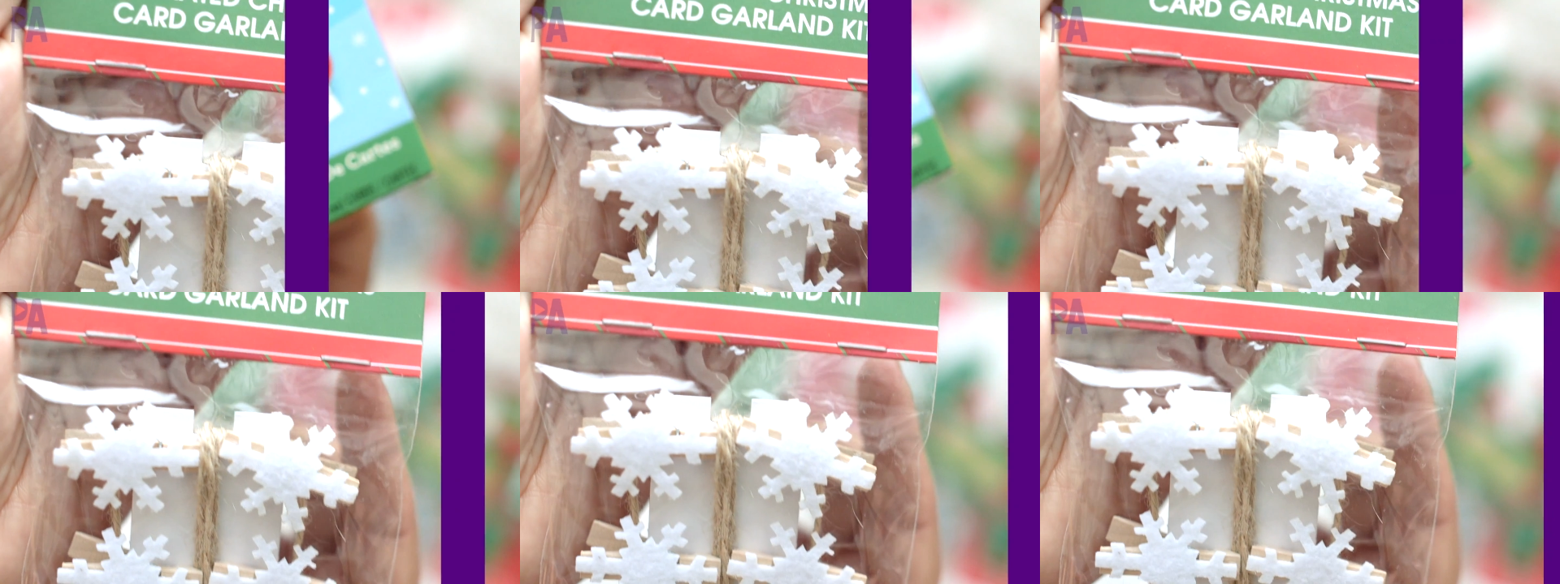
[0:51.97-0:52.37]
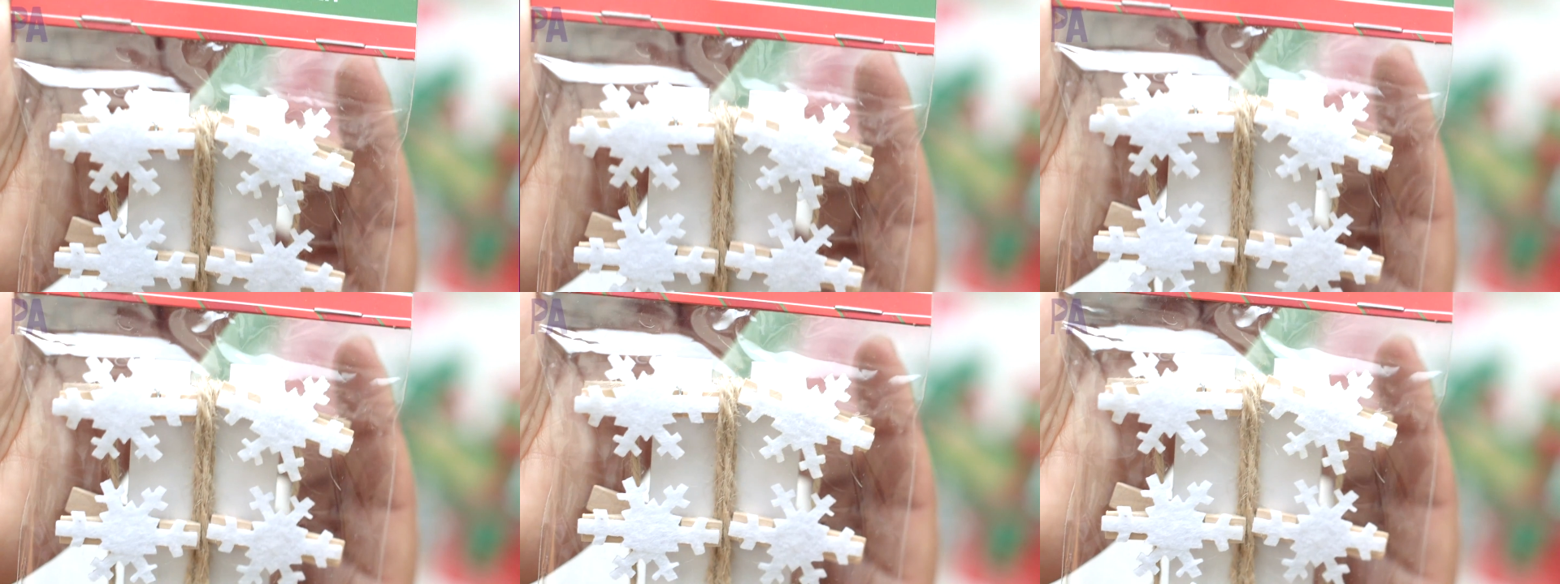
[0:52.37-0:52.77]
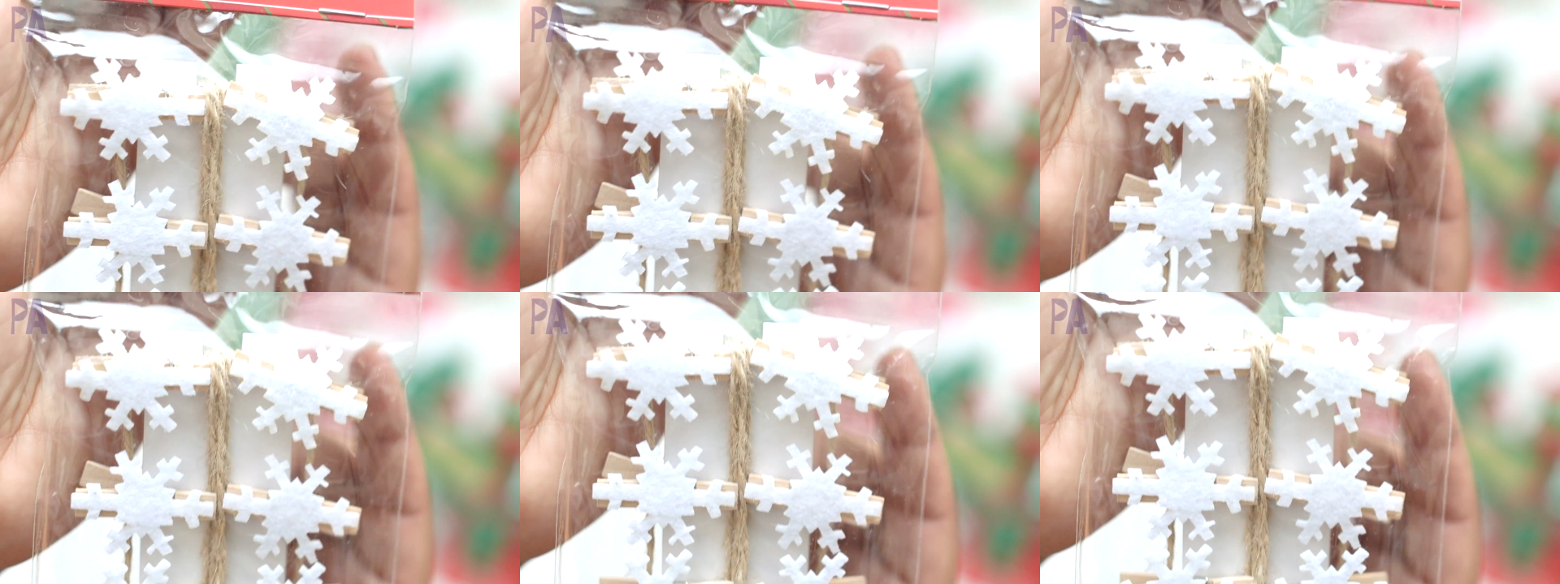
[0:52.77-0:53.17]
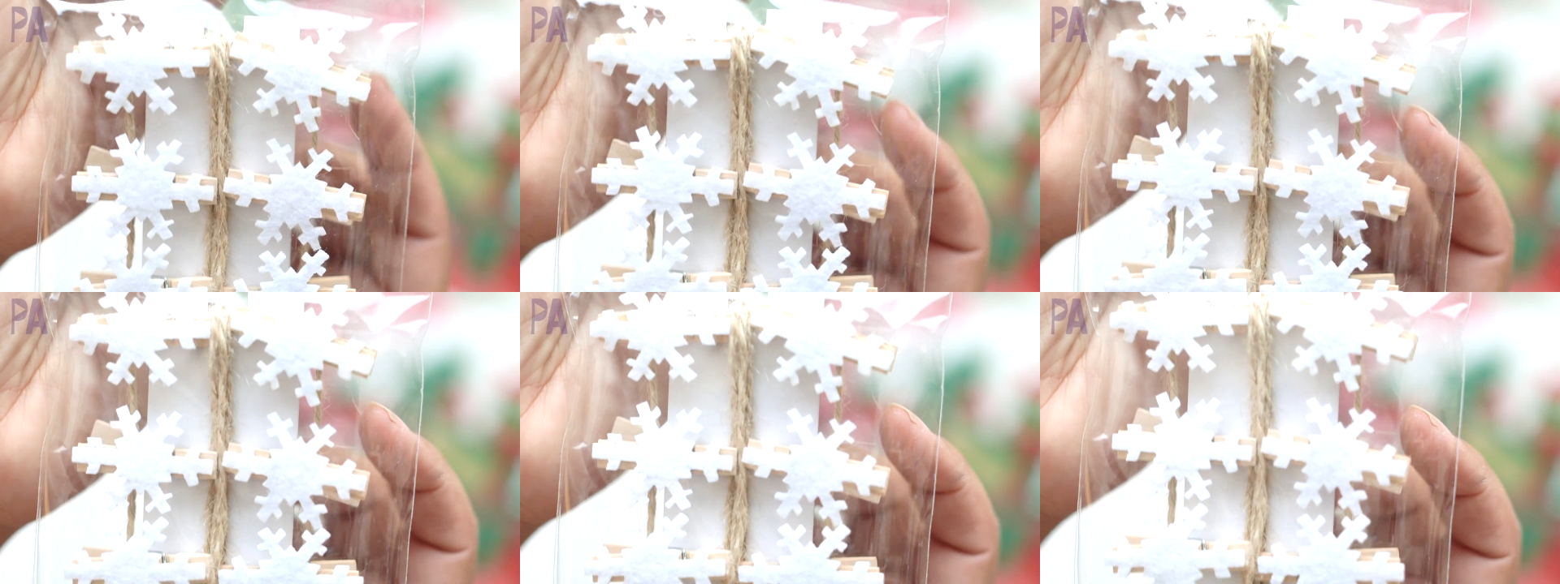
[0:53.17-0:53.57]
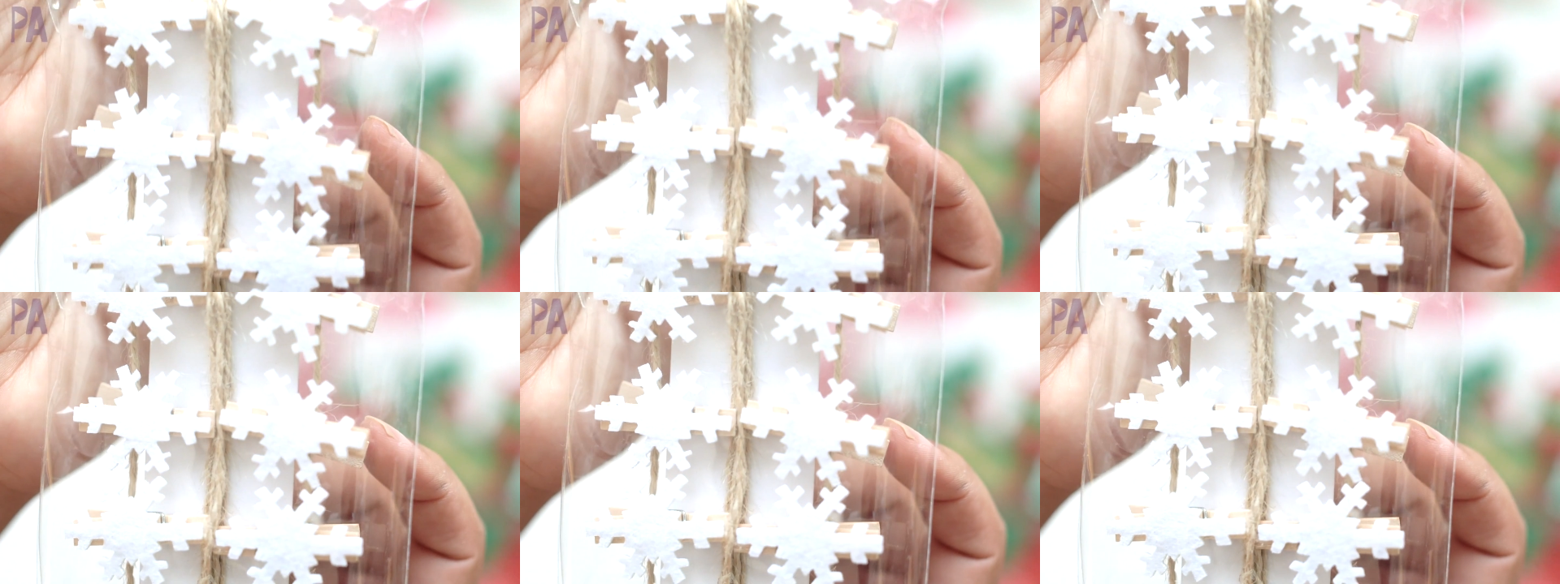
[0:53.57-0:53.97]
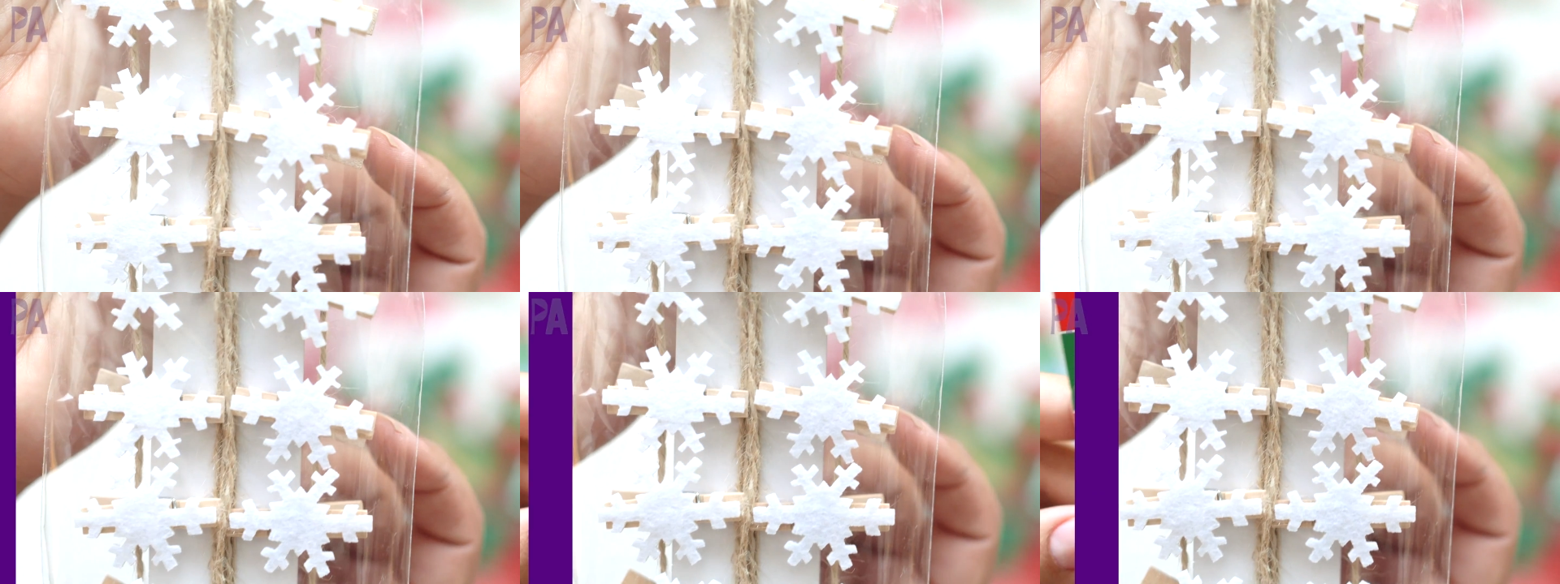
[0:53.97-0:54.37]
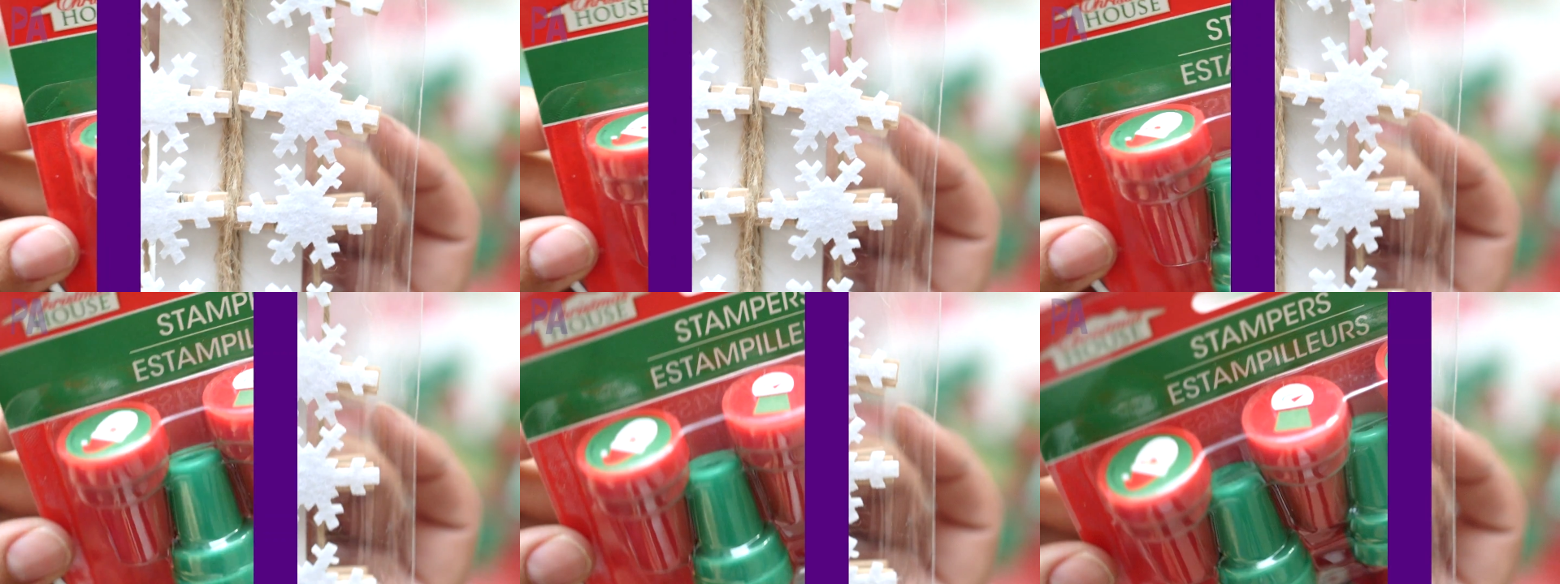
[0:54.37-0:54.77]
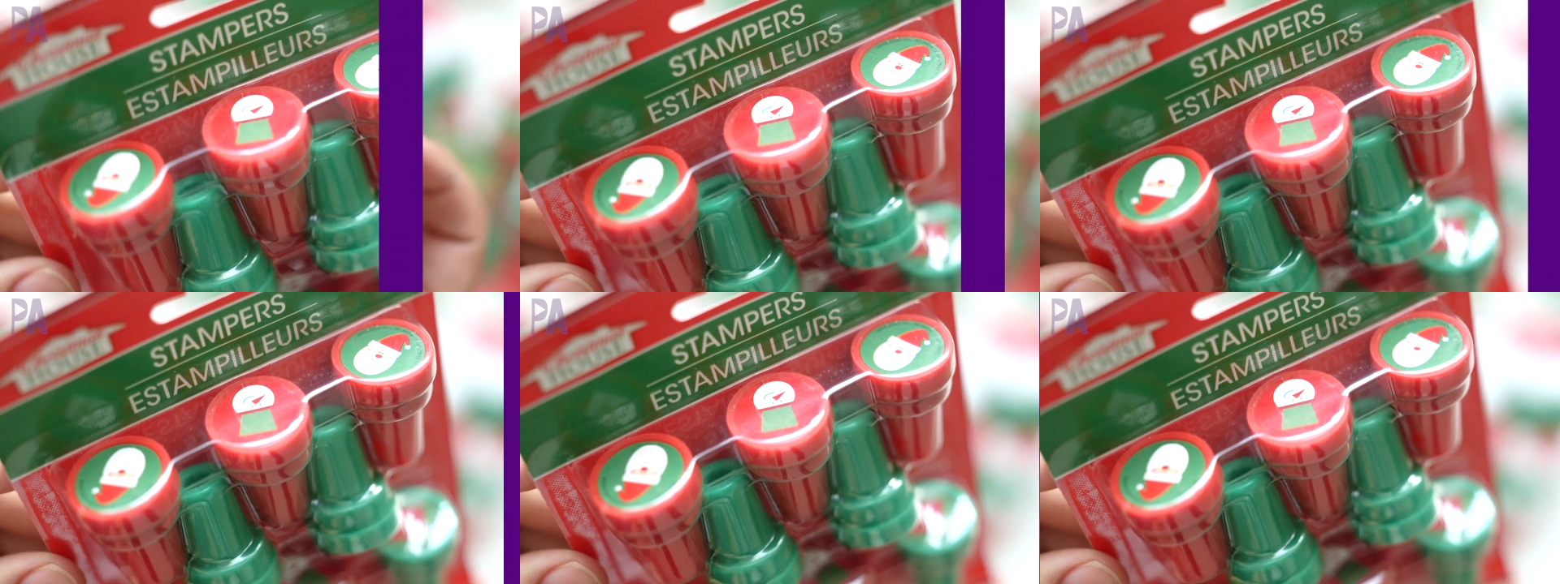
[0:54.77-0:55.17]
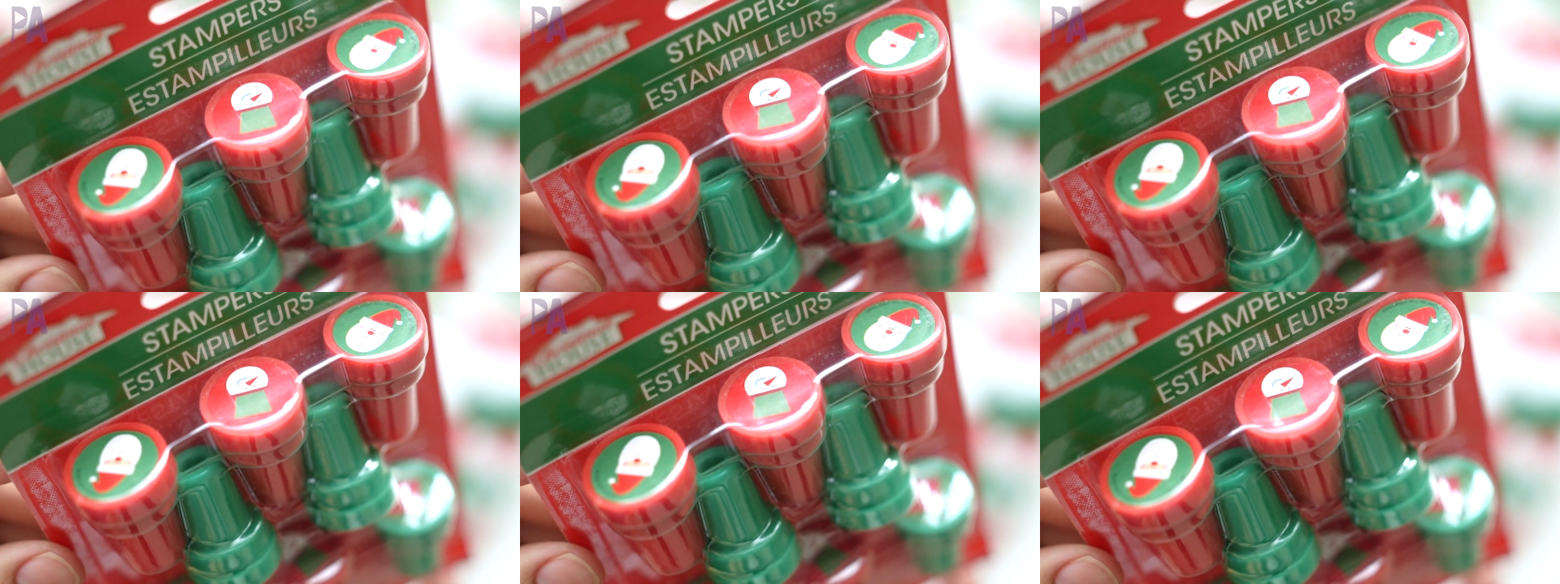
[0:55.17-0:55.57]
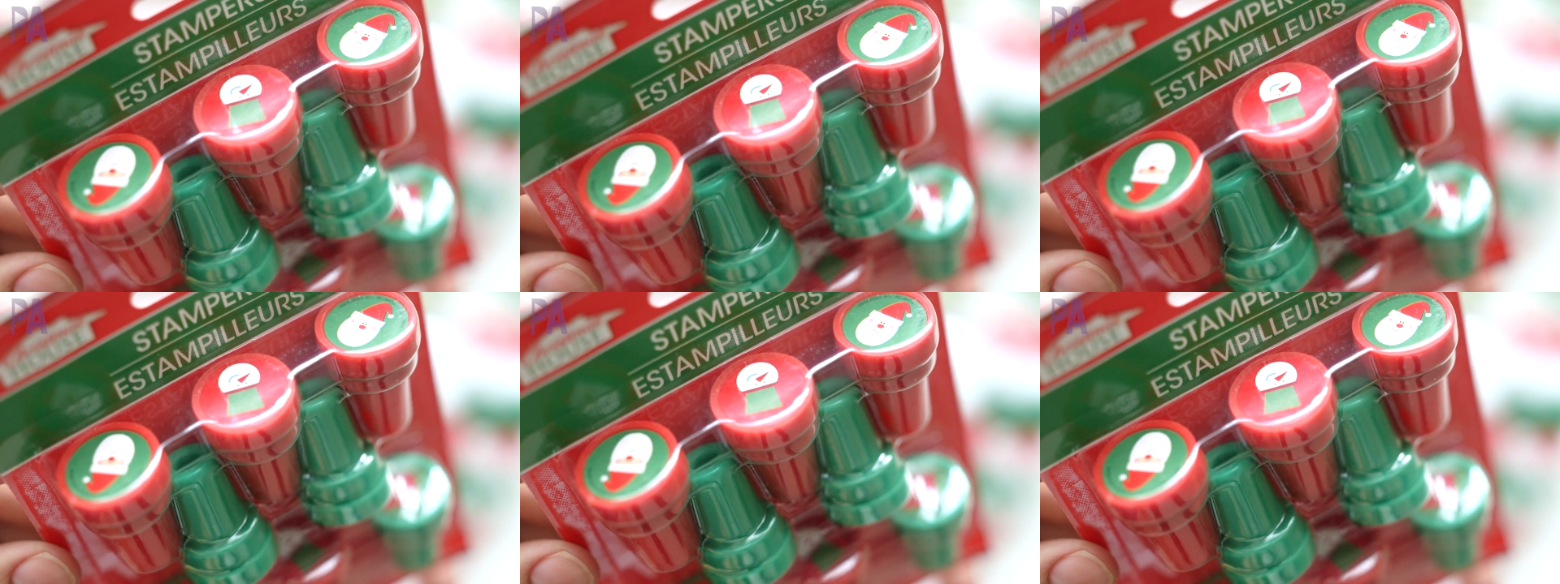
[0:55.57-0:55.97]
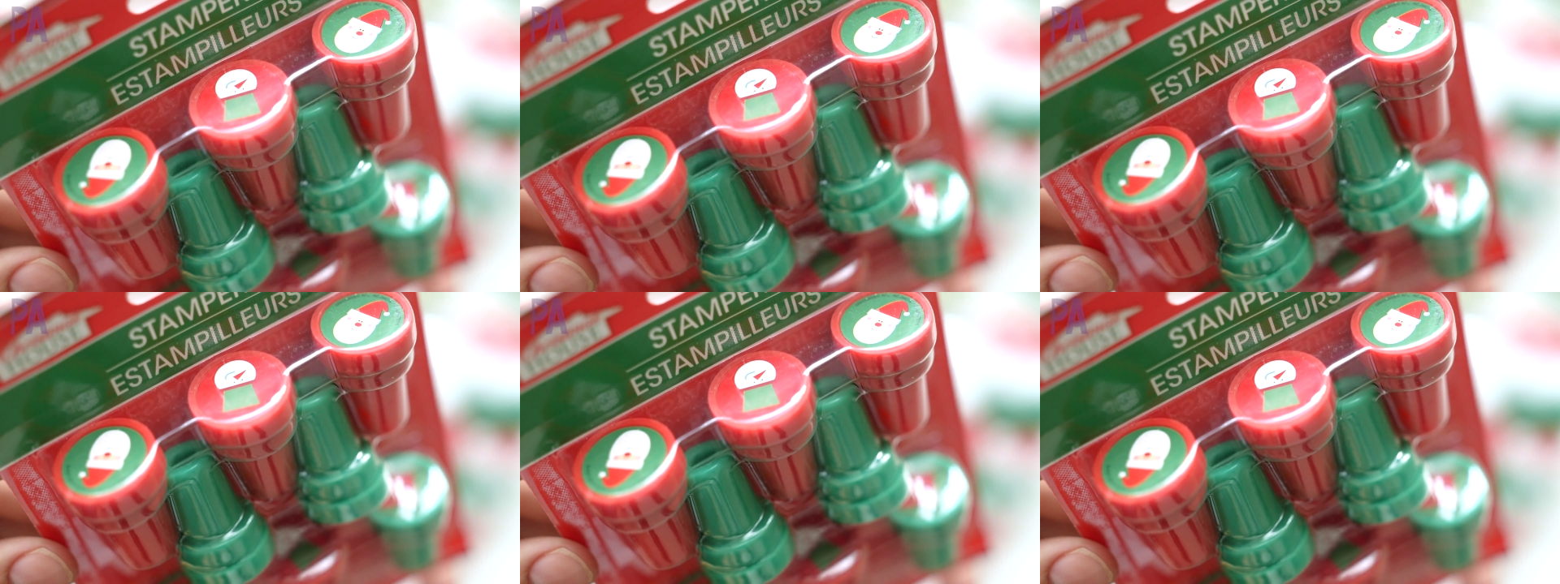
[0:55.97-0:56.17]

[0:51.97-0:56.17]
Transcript: Nobody's mouth can be seen.